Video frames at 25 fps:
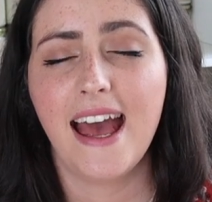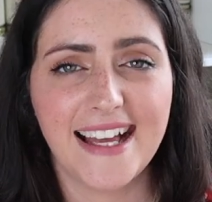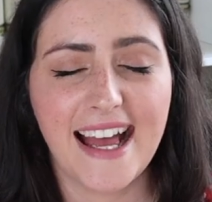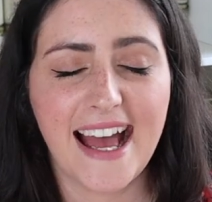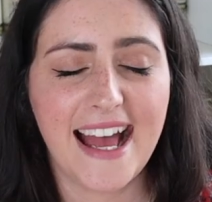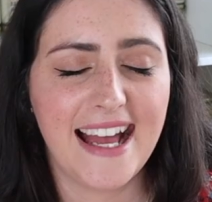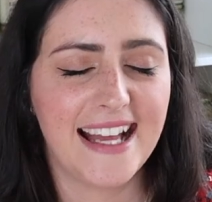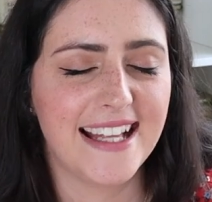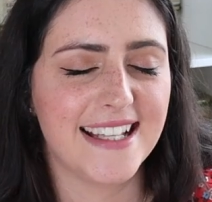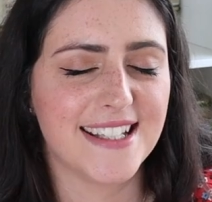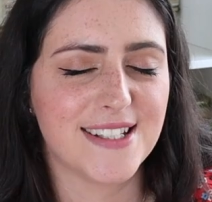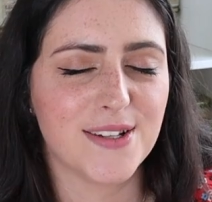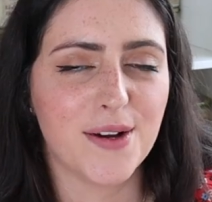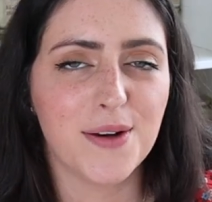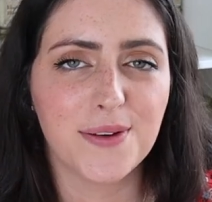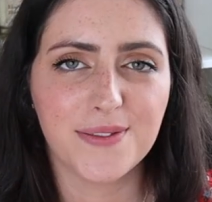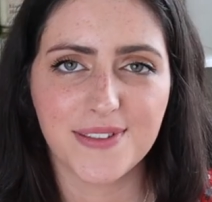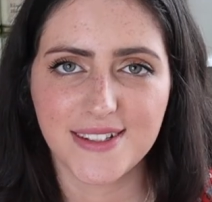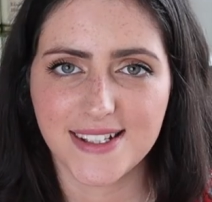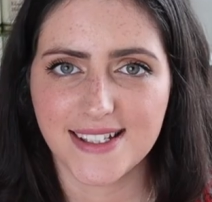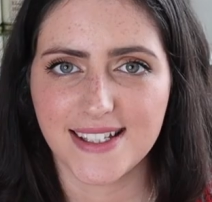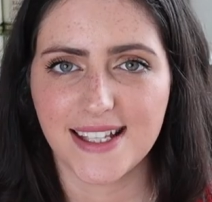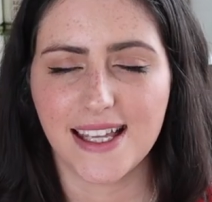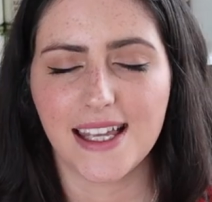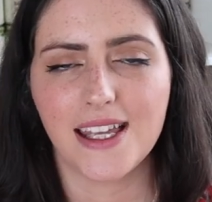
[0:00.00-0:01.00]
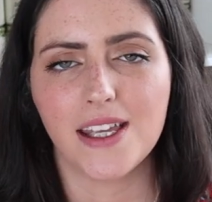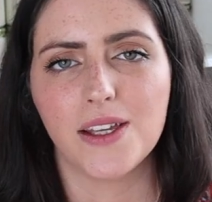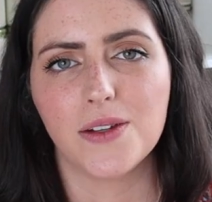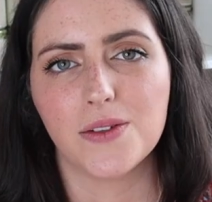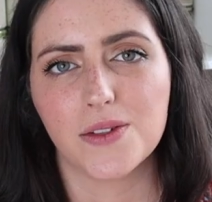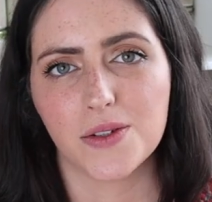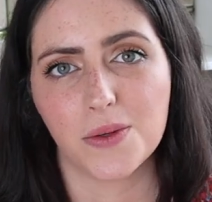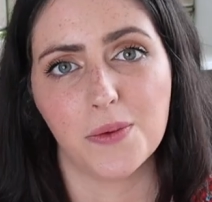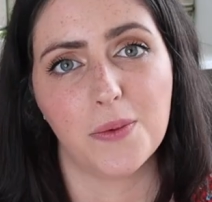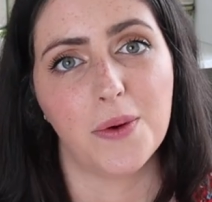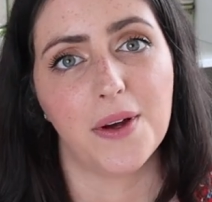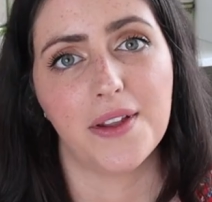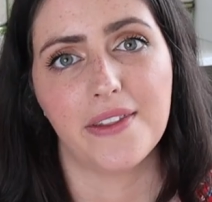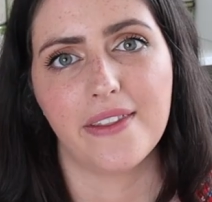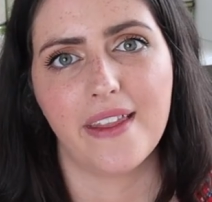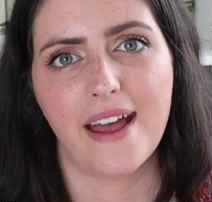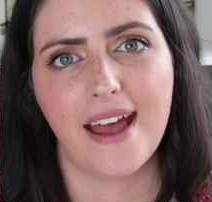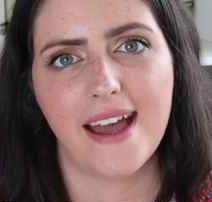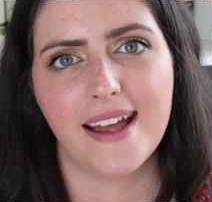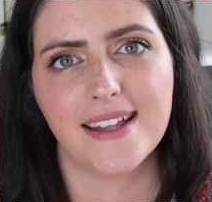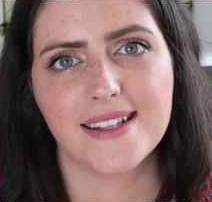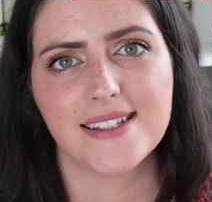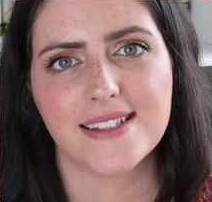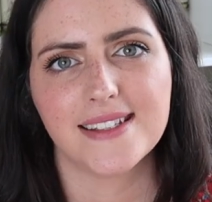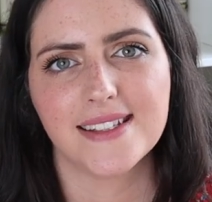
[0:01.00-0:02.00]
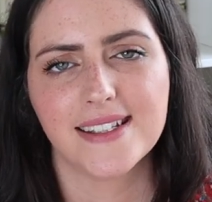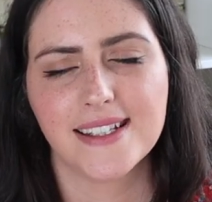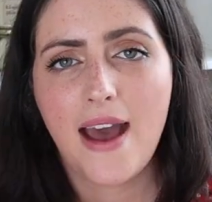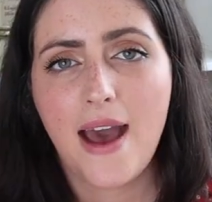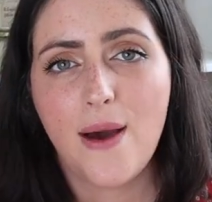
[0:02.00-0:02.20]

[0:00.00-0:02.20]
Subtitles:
and obviously you don't want that.